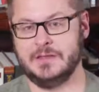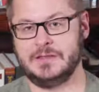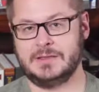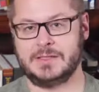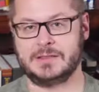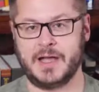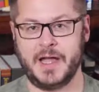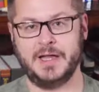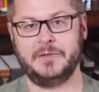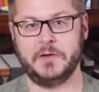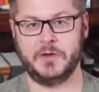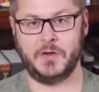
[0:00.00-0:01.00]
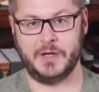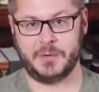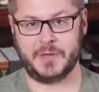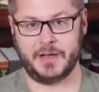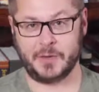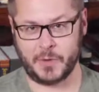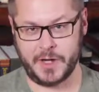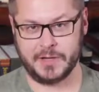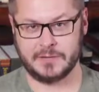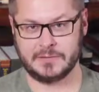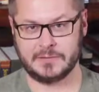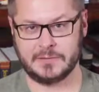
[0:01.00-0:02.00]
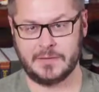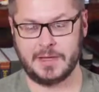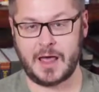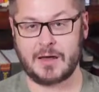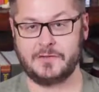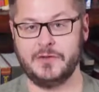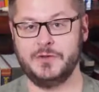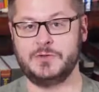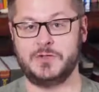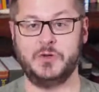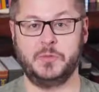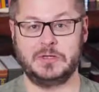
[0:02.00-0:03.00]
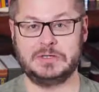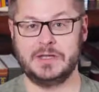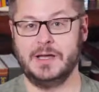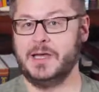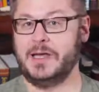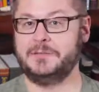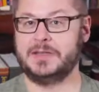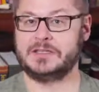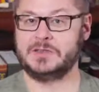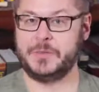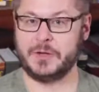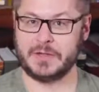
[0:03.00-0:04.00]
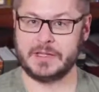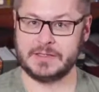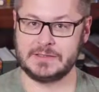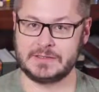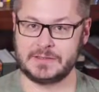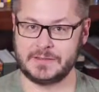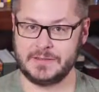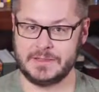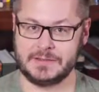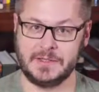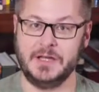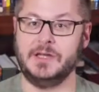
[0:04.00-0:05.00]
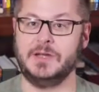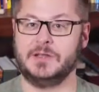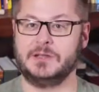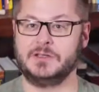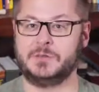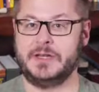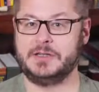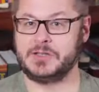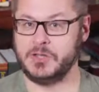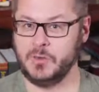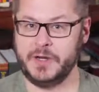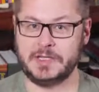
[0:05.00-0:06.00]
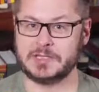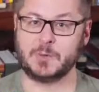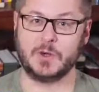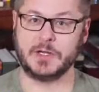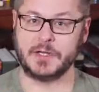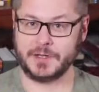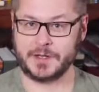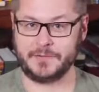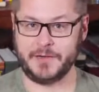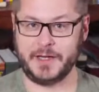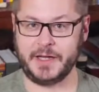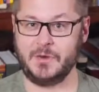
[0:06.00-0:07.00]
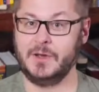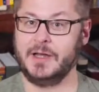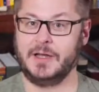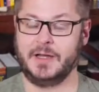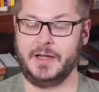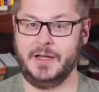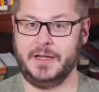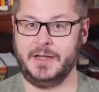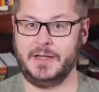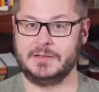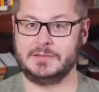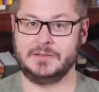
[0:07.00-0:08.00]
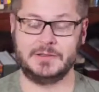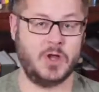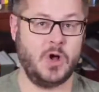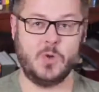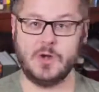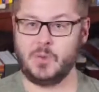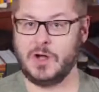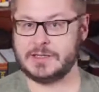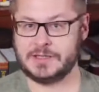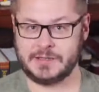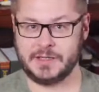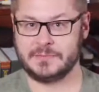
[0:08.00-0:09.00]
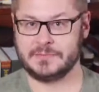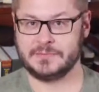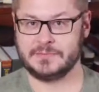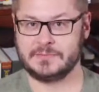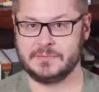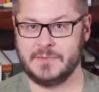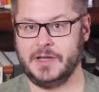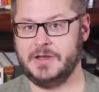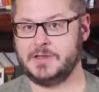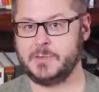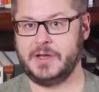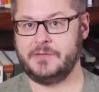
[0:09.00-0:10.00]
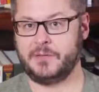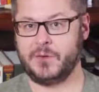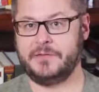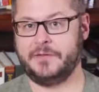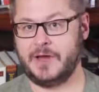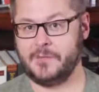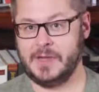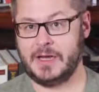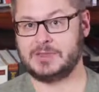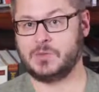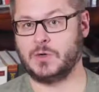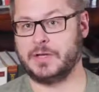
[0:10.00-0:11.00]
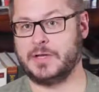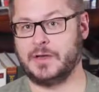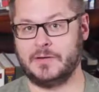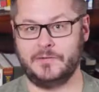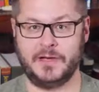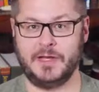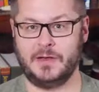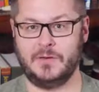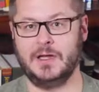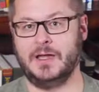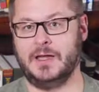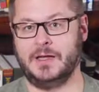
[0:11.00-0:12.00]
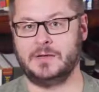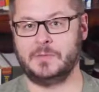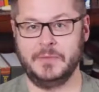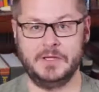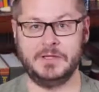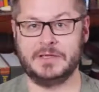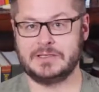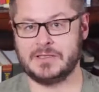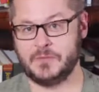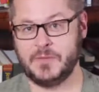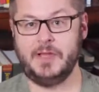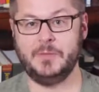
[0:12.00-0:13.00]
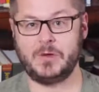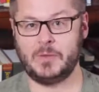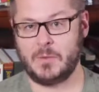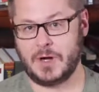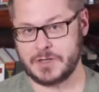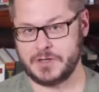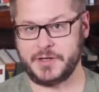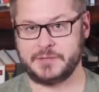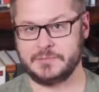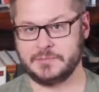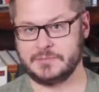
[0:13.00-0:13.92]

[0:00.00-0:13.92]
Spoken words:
This is kind of annoying, by the way. A lot of YouTubers have experienced this. You'll spend 2 weeks working on a video, and no one watches it. Then you spend 45 minutes working on a video, and millions of people watch it.